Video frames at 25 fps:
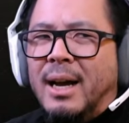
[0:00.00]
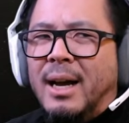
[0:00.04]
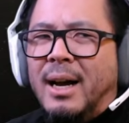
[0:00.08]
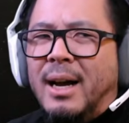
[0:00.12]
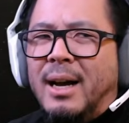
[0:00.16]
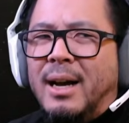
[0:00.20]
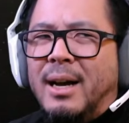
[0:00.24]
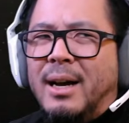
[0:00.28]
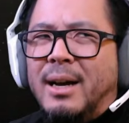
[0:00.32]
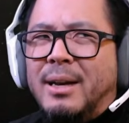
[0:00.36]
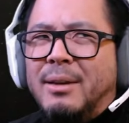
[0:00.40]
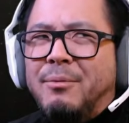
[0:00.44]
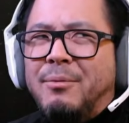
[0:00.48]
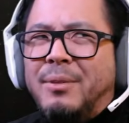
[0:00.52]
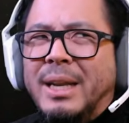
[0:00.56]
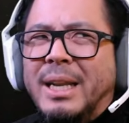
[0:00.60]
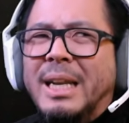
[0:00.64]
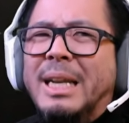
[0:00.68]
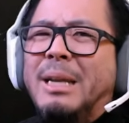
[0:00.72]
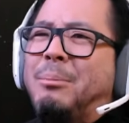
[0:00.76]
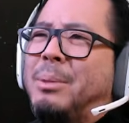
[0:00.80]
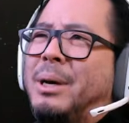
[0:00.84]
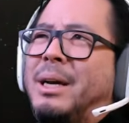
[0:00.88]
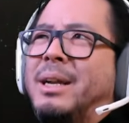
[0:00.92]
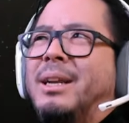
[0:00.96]
if
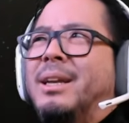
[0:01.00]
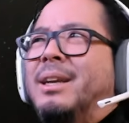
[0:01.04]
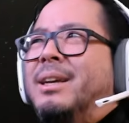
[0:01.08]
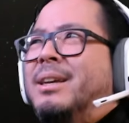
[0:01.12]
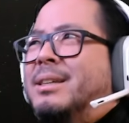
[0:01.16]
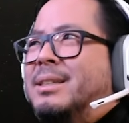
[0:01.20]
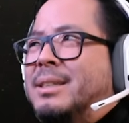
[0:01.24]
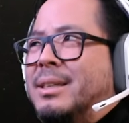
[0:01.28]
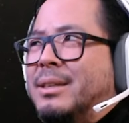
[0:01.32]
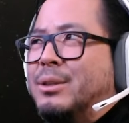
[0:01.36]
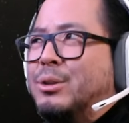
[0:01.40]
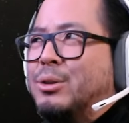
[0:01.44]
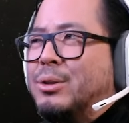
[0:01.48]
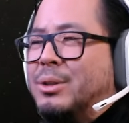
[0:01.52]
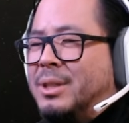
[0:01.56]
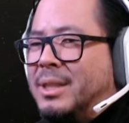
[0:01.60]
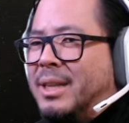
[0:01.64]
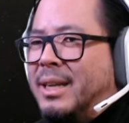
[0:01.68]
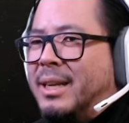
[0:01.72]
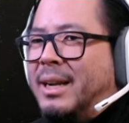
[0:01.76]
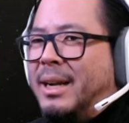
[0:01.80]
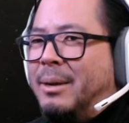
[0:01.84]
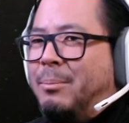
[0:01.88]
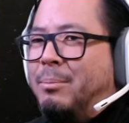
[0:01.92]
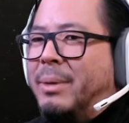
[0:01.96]
anybody is
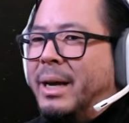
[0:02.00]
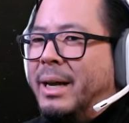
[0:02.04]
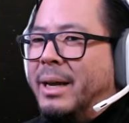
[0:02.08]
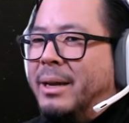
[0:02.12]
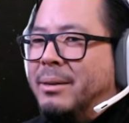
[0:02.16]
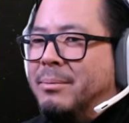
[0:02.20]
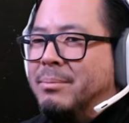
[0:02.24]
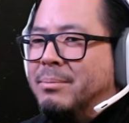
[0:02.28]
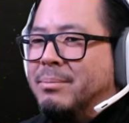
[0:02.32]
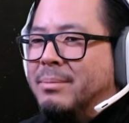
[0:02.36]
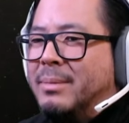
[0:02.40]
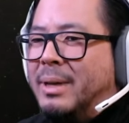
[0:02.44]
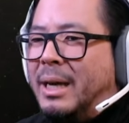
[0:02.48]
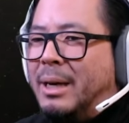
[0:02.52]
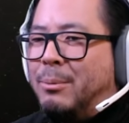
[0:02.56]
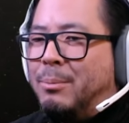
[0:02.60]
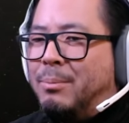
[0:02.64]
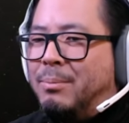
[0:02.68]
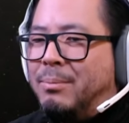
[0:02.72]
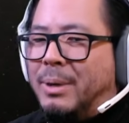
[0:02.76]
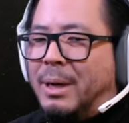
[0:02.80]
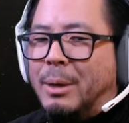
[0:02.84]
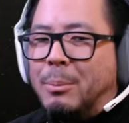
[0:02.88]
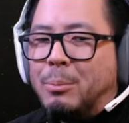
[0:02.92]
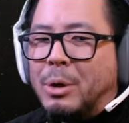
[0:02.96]
interested,
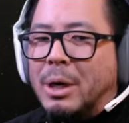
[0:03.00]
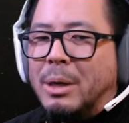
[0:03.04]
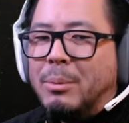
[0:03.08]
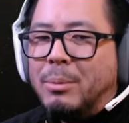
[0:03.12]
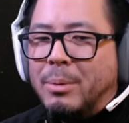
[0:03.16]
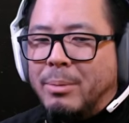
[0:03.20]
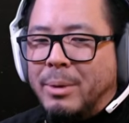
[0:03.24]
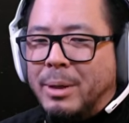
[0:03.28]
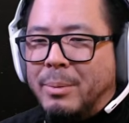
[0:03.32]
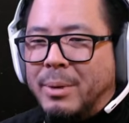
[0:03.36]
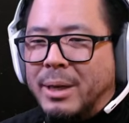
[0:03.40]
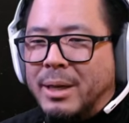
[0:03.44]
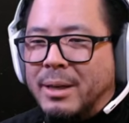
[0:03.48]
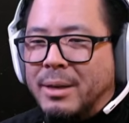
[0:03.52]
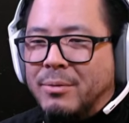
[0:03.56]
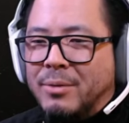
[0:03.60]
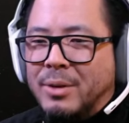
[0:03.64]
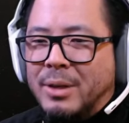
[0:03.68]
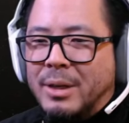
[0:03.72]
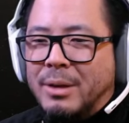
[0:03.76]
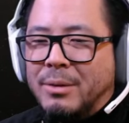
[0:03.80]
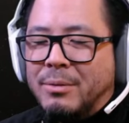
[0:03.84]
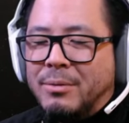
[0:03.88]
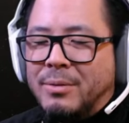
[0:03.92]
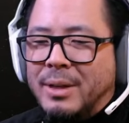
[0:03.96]
I'll probably make a
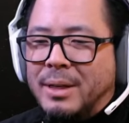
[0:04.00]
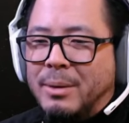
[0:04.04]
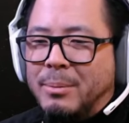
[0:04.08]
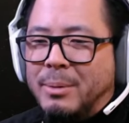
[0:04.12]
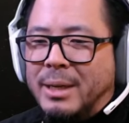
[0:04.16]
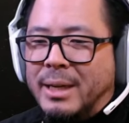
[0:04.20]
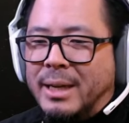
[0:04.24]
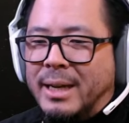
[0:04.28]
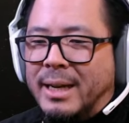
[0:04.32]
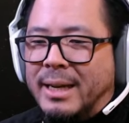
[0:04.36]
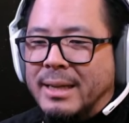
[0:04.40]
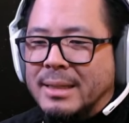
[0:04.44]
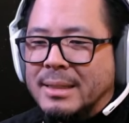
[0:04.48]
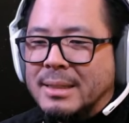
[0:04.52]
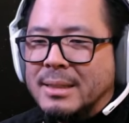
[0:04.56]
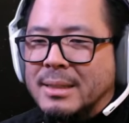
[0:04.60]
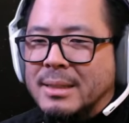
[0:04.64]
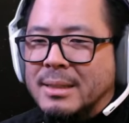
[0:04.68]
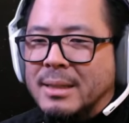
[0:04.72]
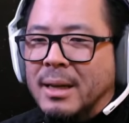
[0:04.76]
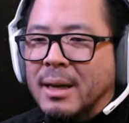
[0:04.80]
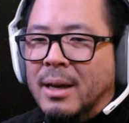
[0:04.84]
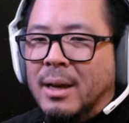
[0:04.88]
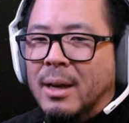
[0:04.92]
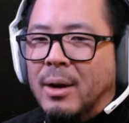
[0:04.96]
video if anybody asks,